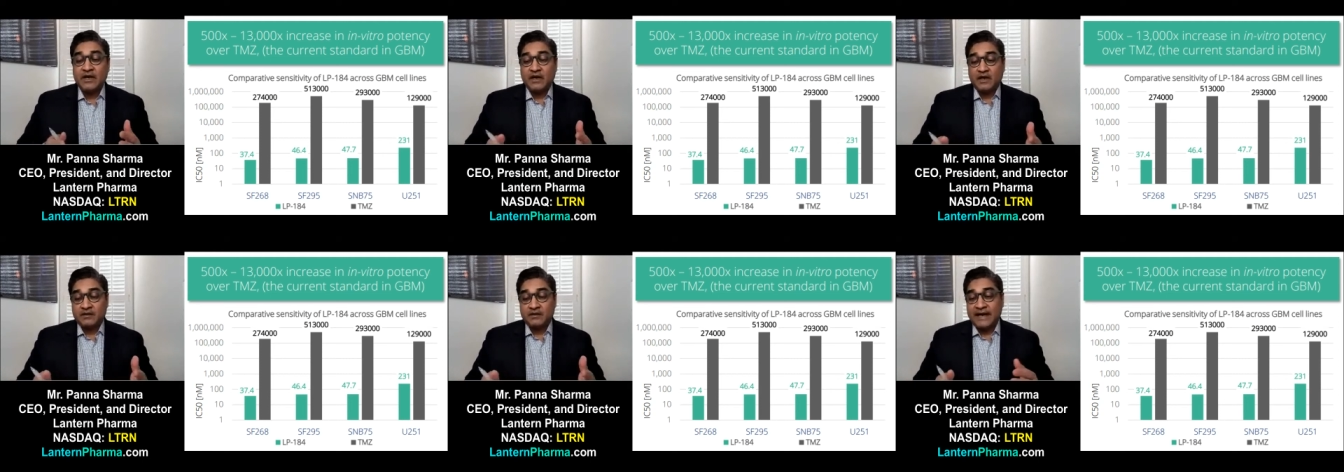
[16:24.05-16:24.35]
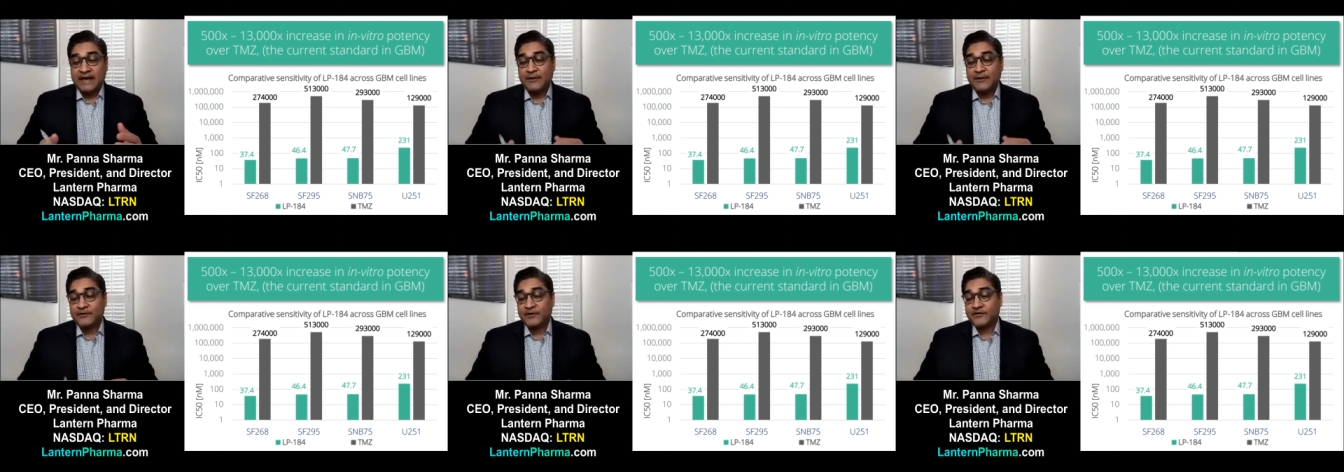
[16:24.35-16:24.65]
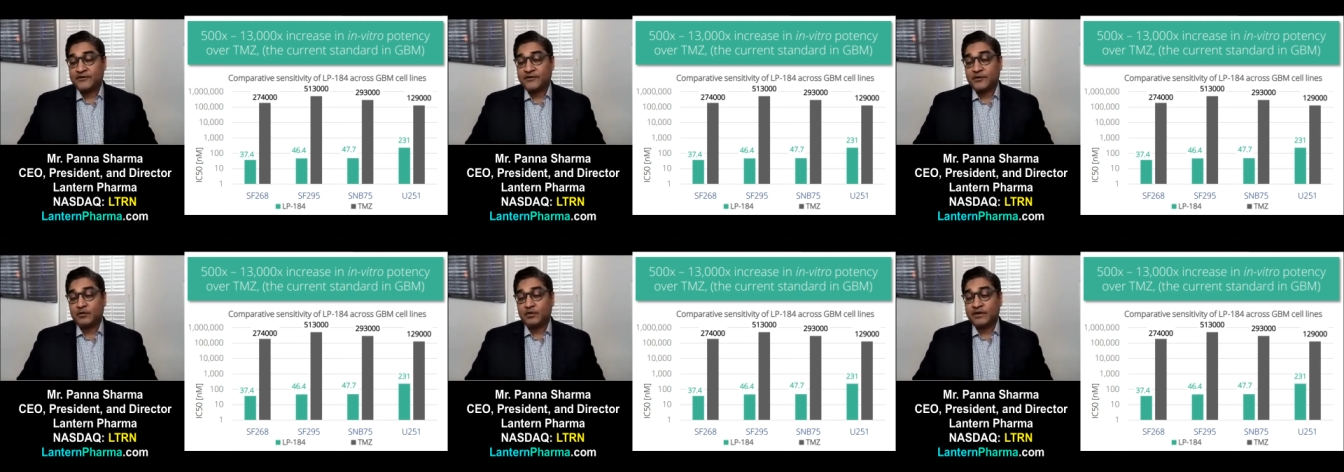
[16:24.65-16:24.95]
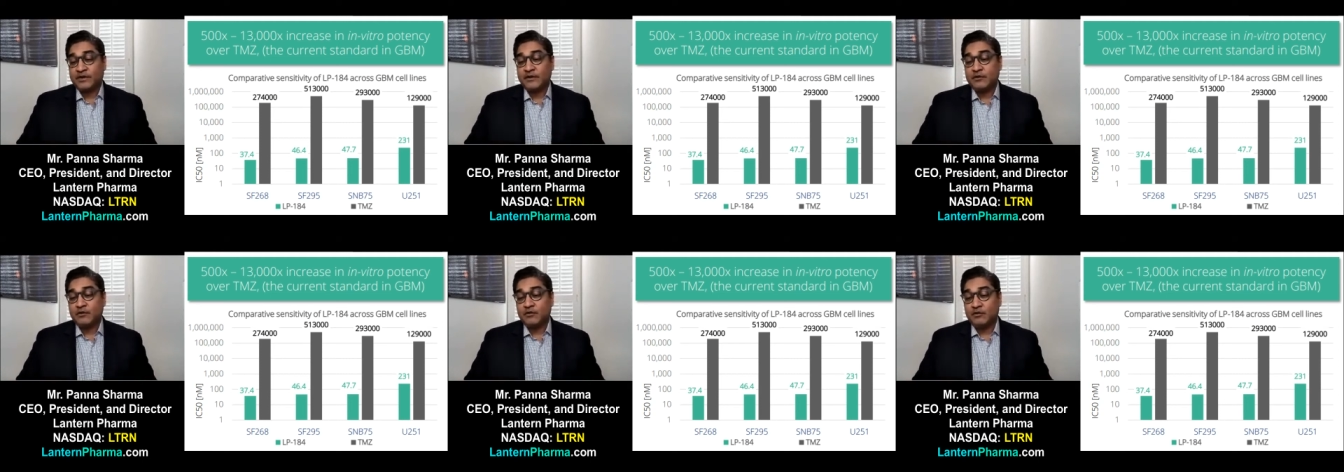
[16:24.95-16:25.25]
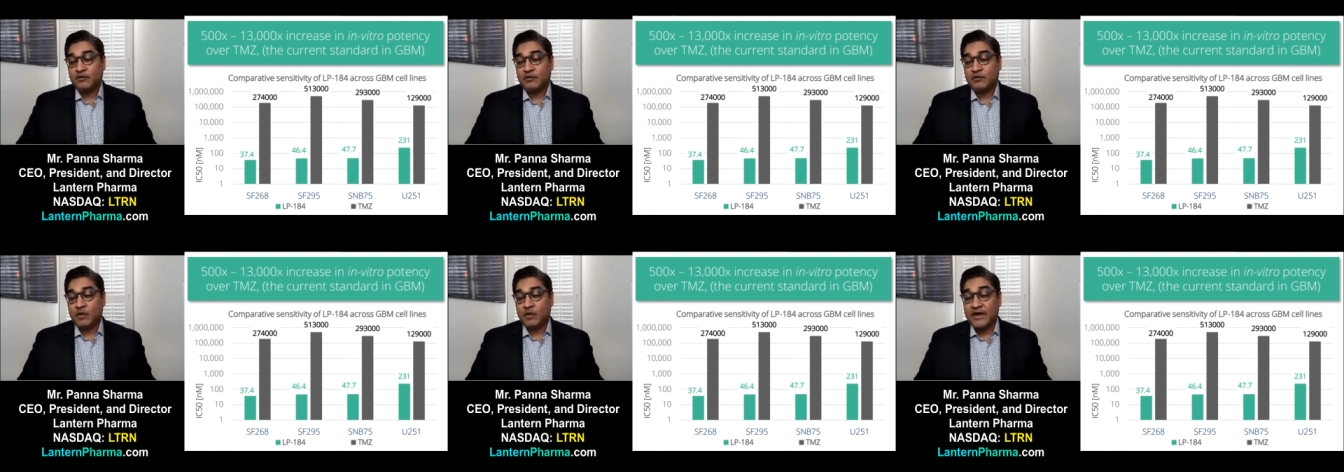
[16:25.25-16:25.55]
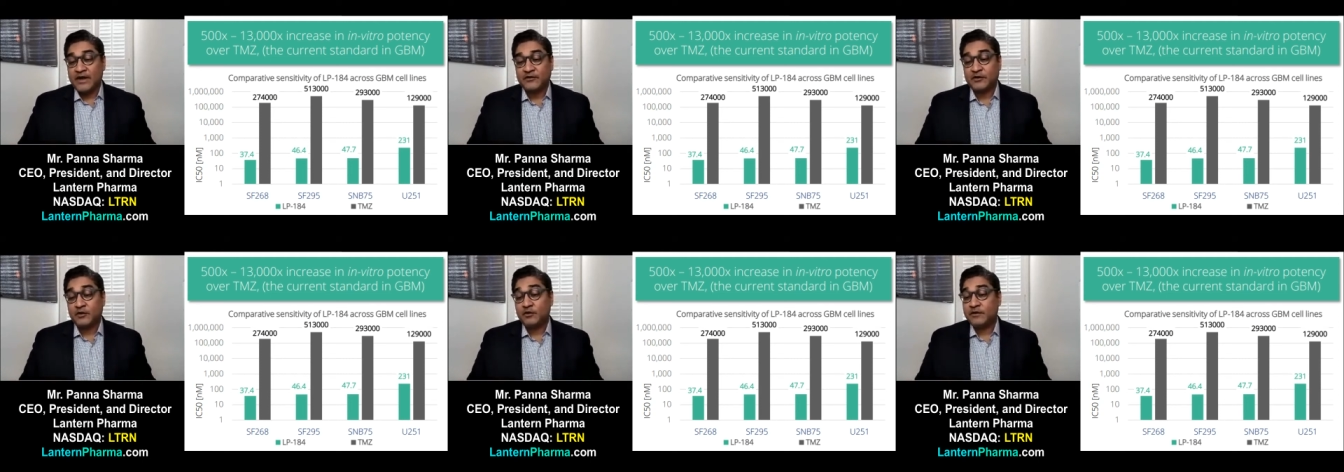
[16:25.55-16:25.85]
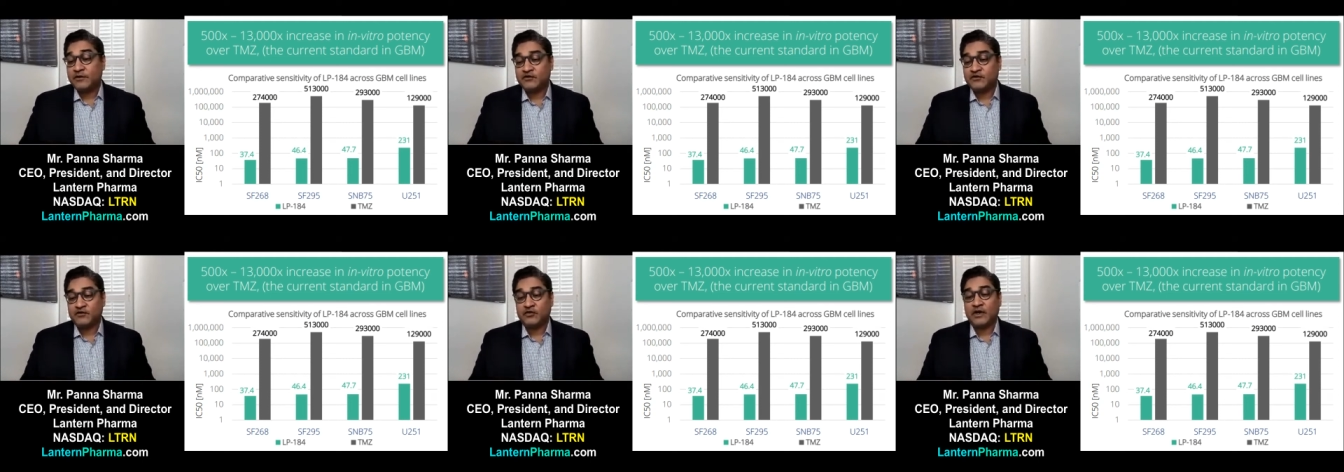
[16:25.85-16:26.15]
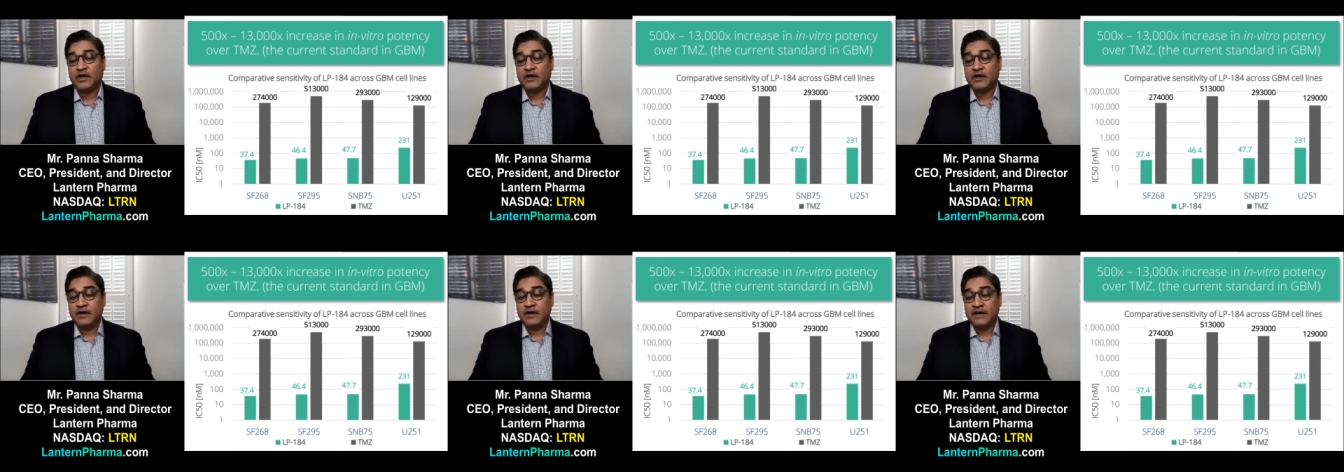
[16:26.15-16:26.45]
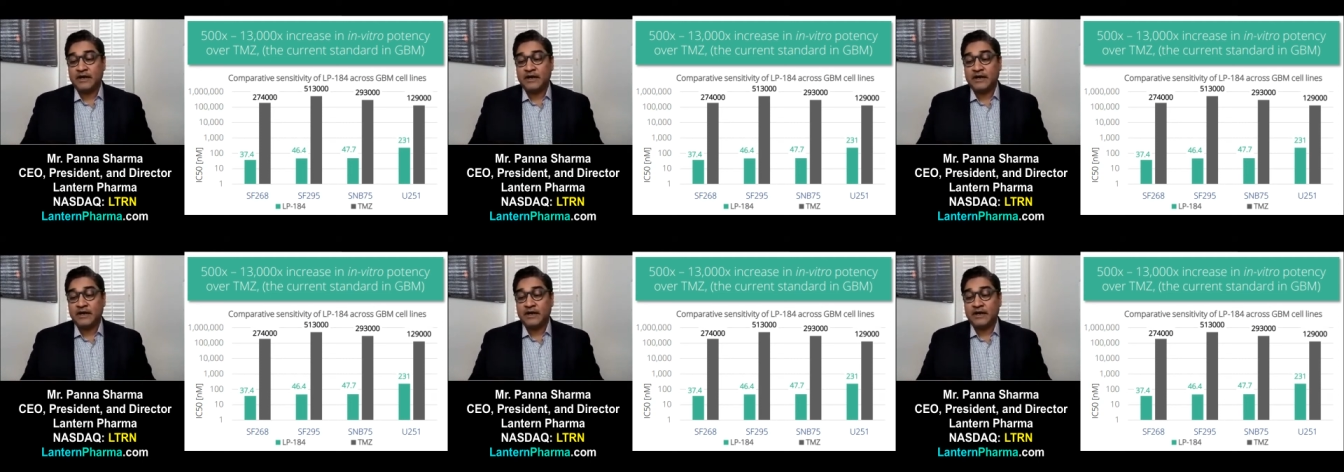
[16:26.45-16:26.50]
allows us to really rescue this drug.